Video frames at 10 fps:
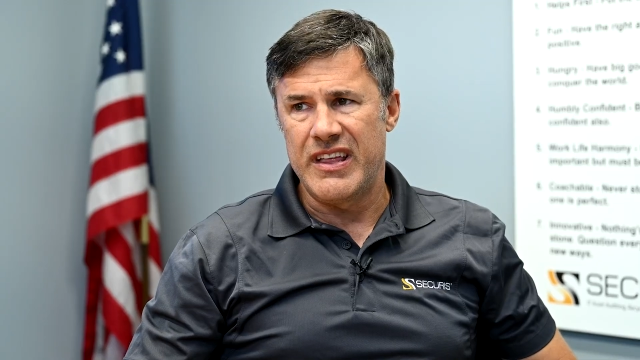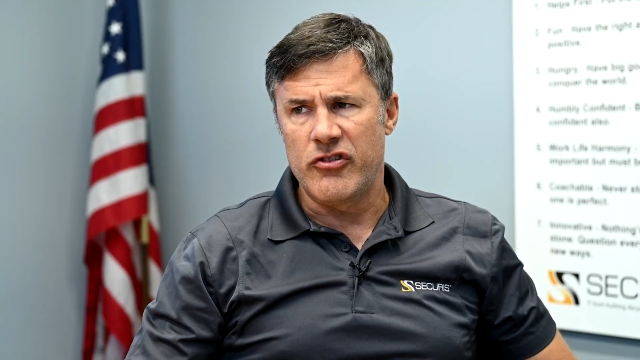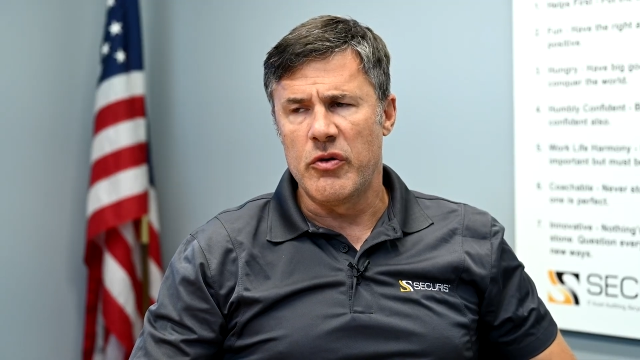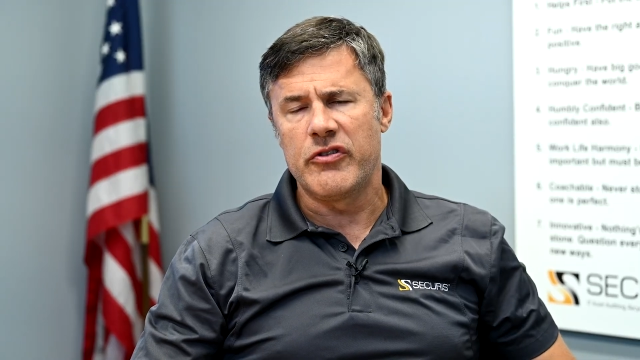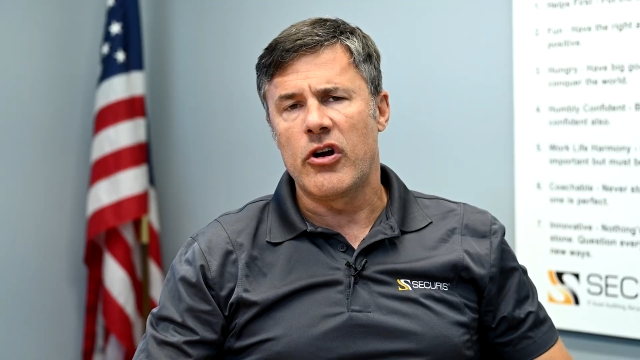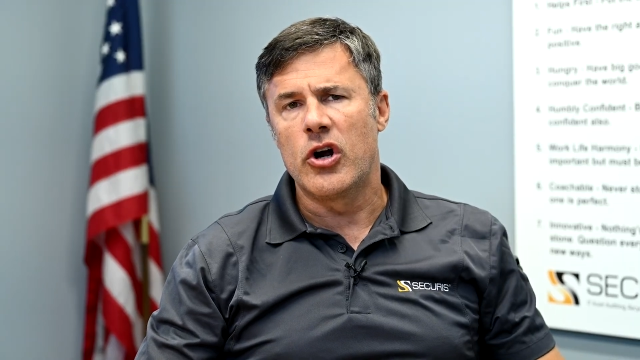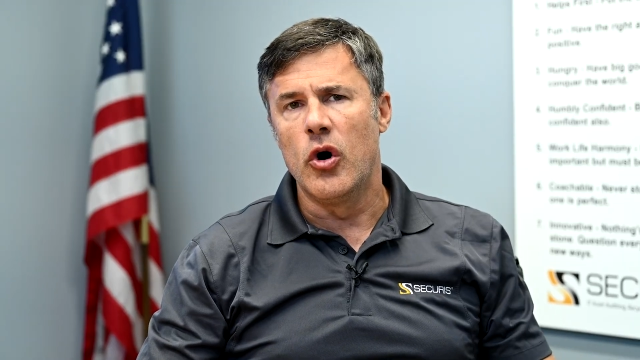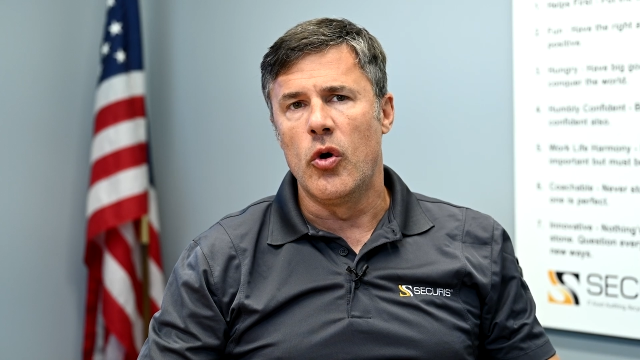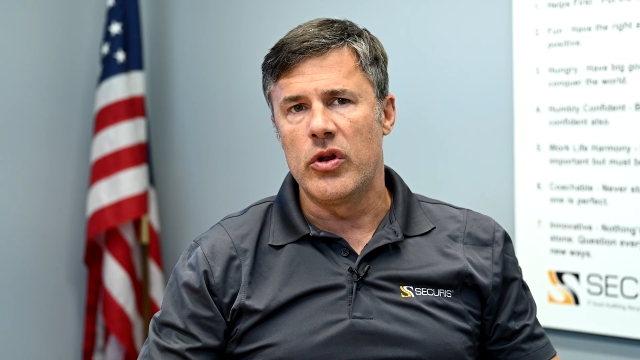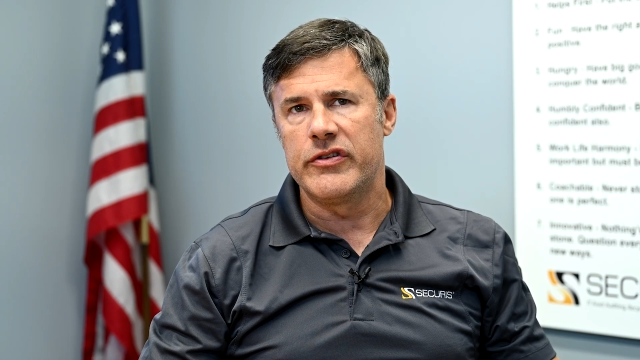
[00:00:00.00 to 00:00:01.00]
that's always our
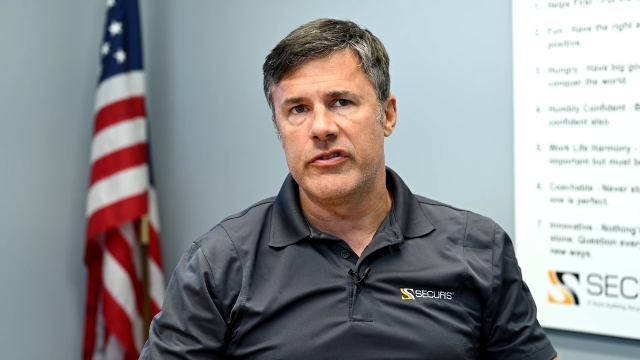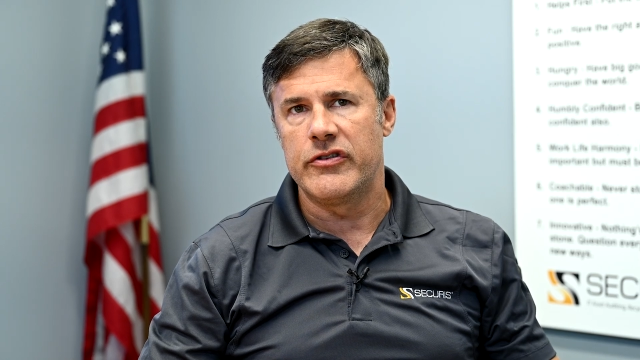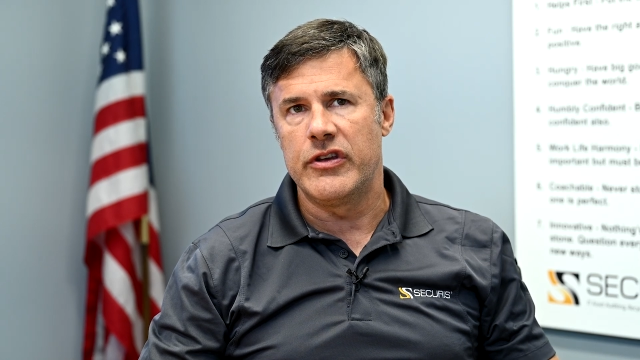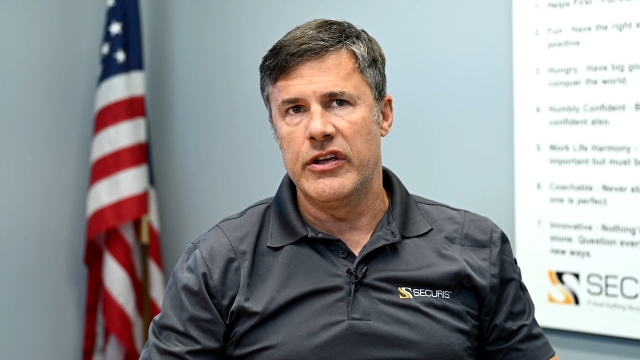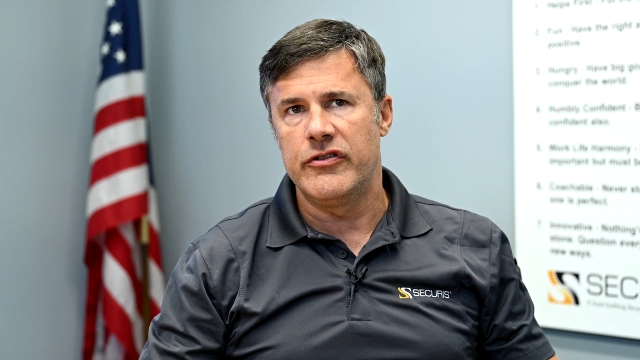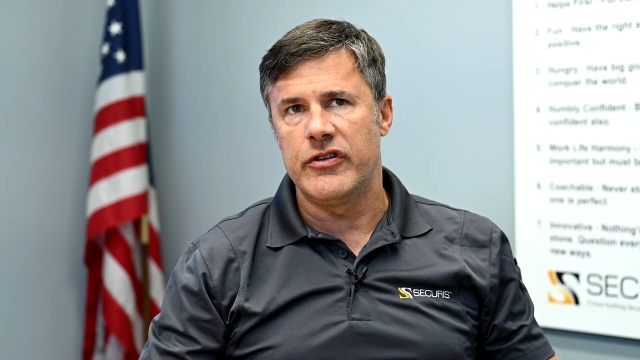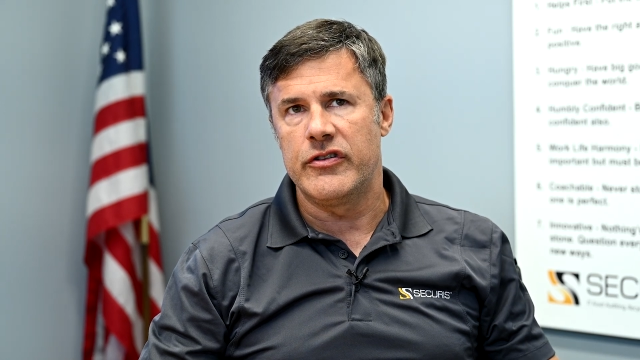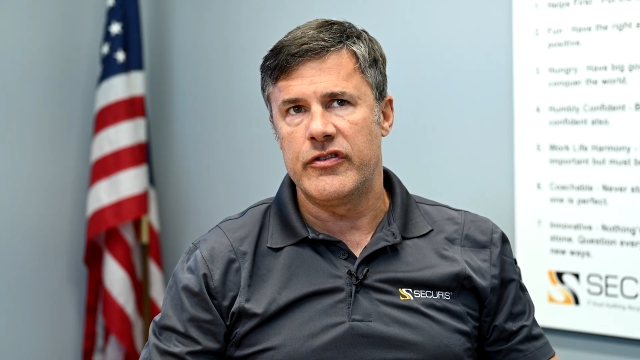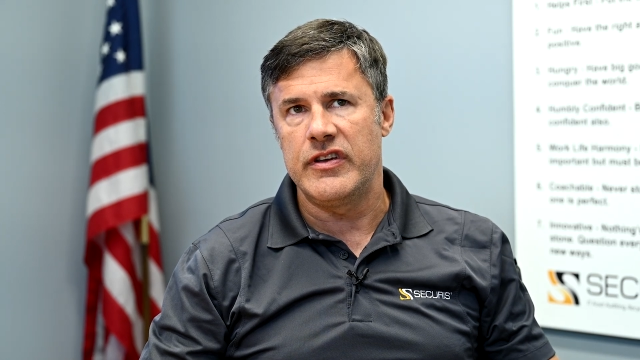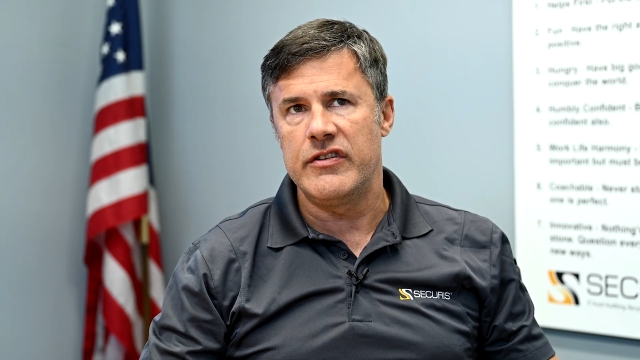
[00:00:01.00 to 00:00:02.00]
goal, is to
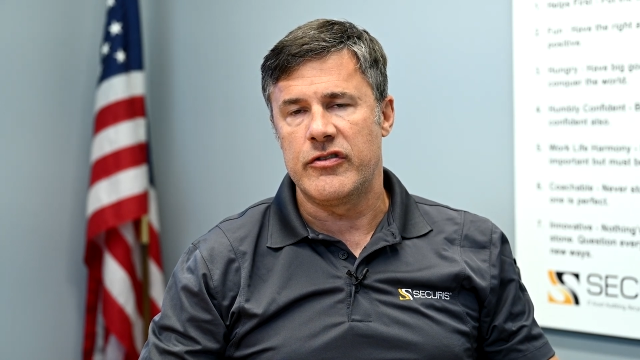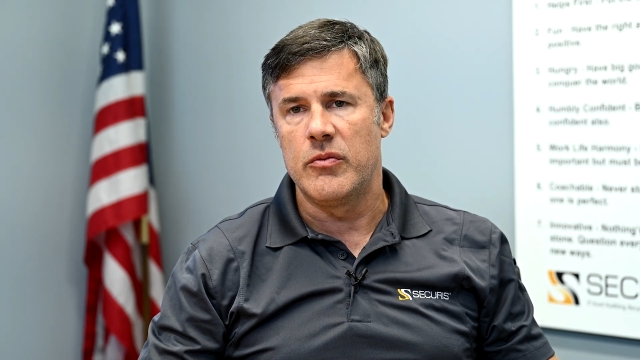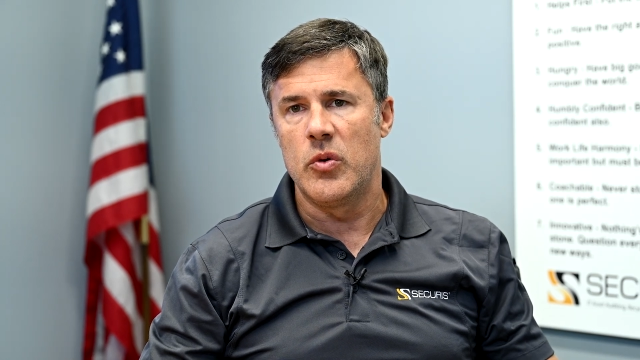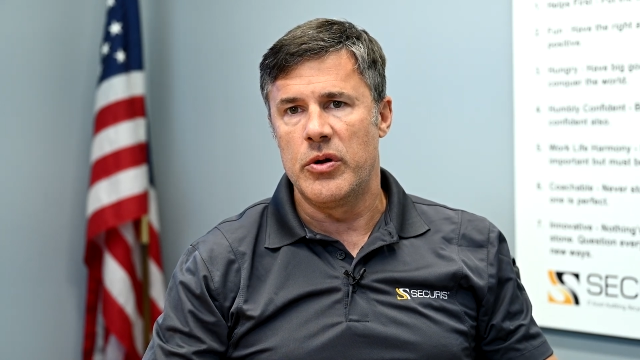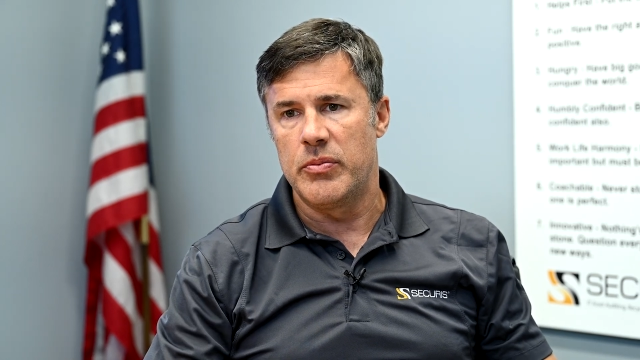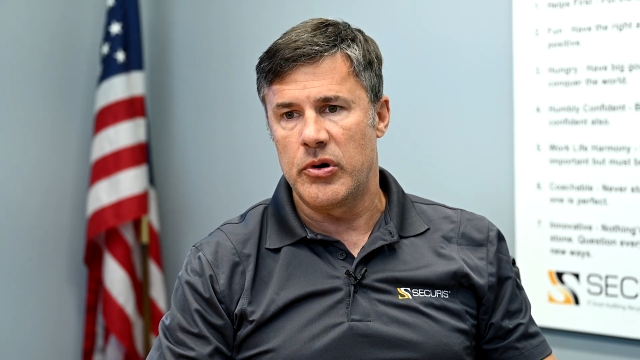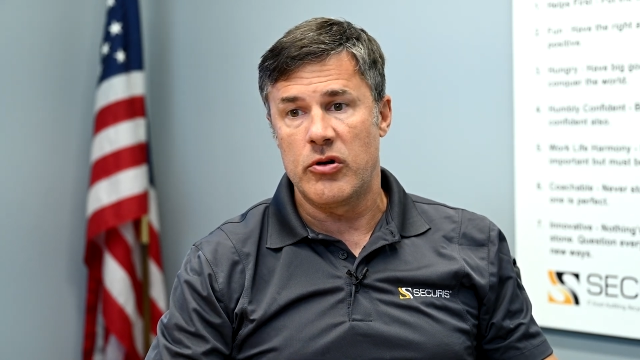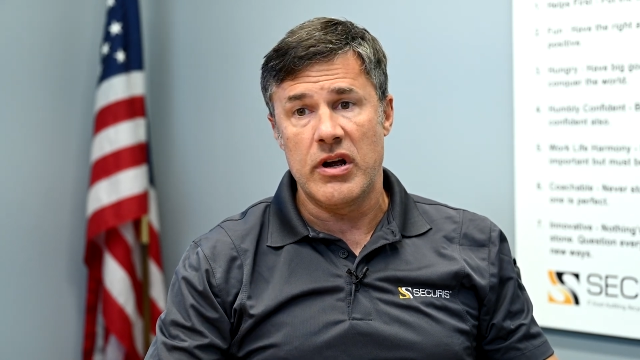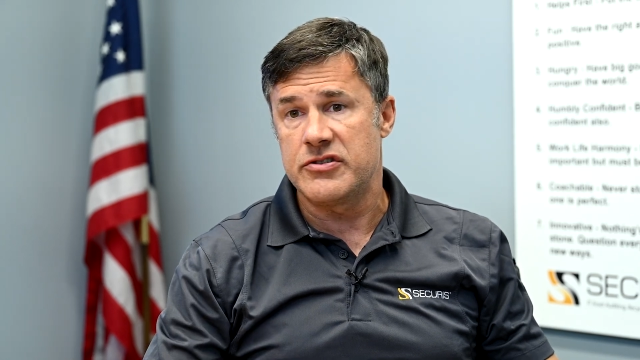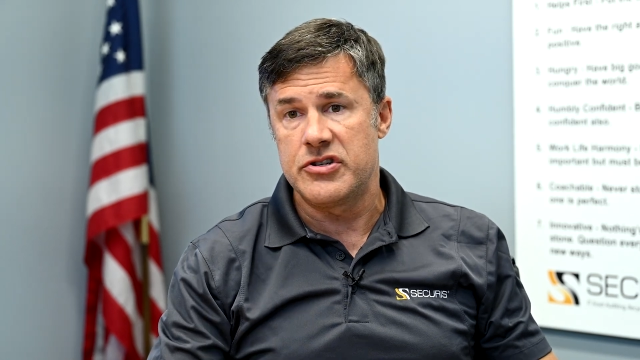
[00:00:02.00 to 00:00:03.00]
see someone
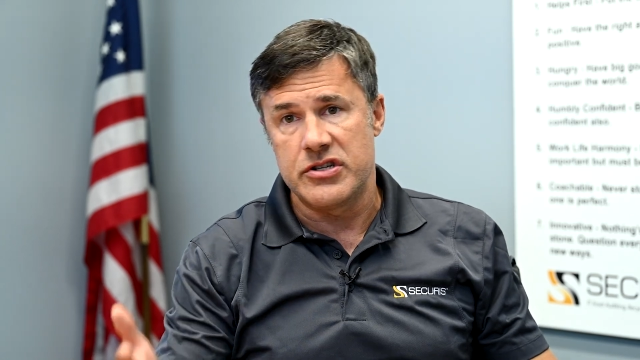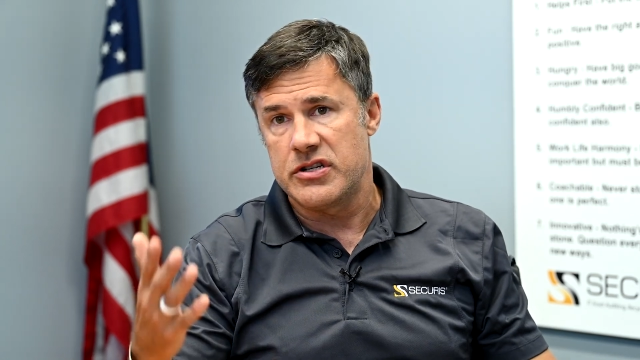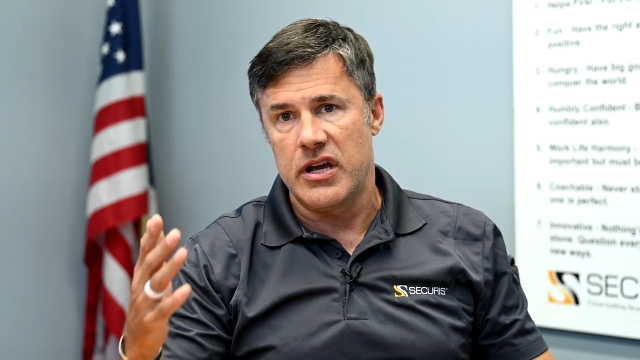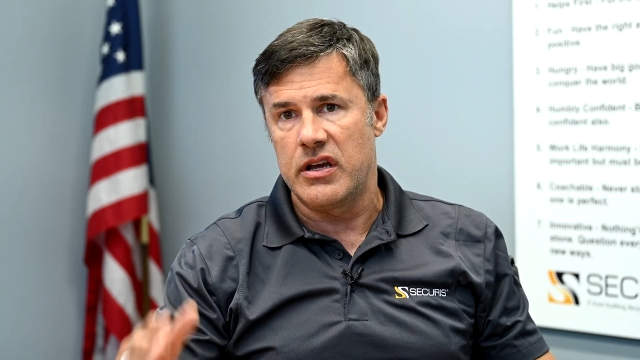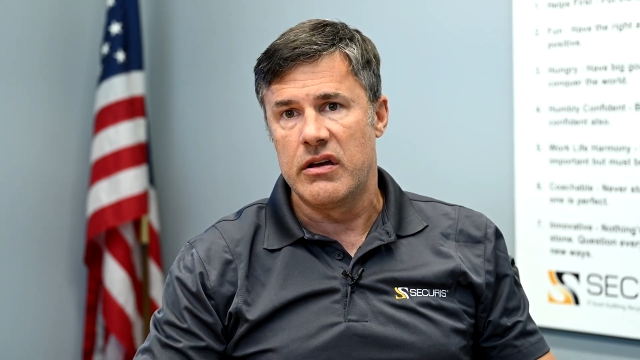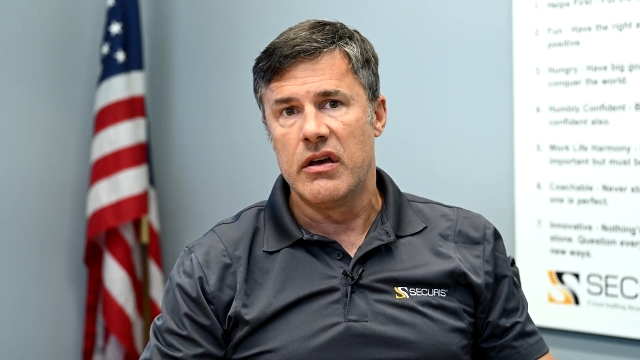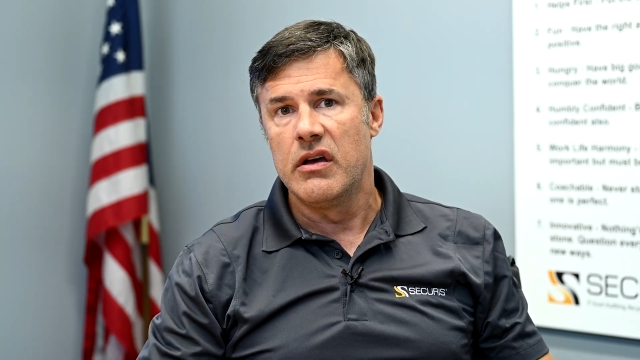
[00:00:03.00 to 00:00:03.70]
progress just like